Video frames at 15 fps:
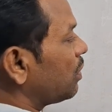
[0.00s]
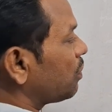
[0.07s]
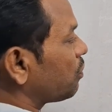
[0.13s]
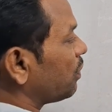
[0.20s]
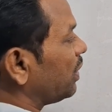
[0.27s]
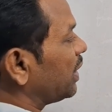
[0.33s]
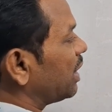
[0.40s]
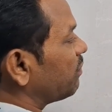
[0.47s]

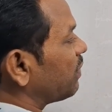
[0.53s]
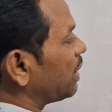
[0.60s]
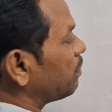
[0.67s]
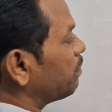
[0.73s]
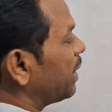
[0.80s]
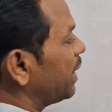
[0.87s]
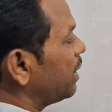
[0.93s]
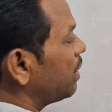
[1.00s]
so you'll get
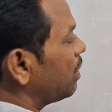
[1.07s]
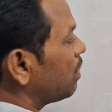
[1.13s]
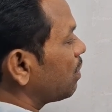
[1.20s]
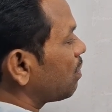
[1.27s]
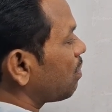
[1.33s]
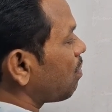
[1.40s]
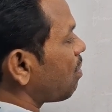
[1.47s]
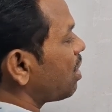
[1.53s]
1 by
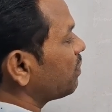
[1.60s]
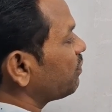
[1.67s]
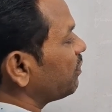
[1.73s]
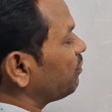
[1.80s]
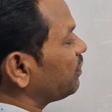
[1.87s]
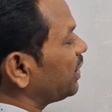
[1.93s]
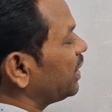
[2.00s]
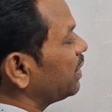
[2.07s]
cos
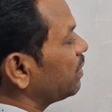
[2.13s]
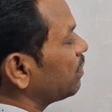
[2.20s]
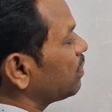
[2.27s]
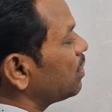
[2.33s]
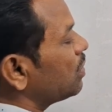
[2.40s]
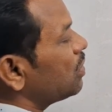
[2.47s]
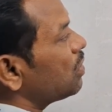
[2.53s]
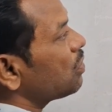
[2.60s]
15.
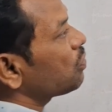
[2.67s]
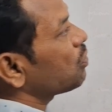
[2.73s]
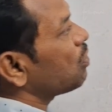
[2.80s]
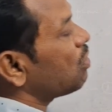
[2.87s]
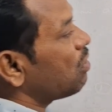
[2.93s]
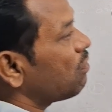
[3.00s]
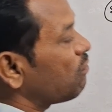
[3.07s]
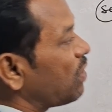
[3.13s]

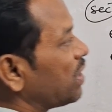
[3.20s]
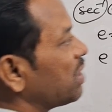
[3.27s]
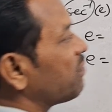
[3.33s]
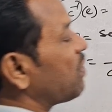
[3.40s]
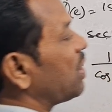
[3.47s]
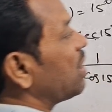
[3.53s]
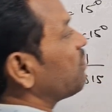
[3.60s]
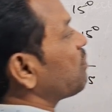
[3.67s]
So what is the
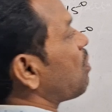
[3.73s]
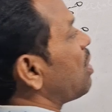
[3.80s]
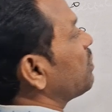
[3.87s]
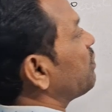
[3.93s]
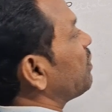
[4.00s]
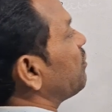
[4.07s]
value of cos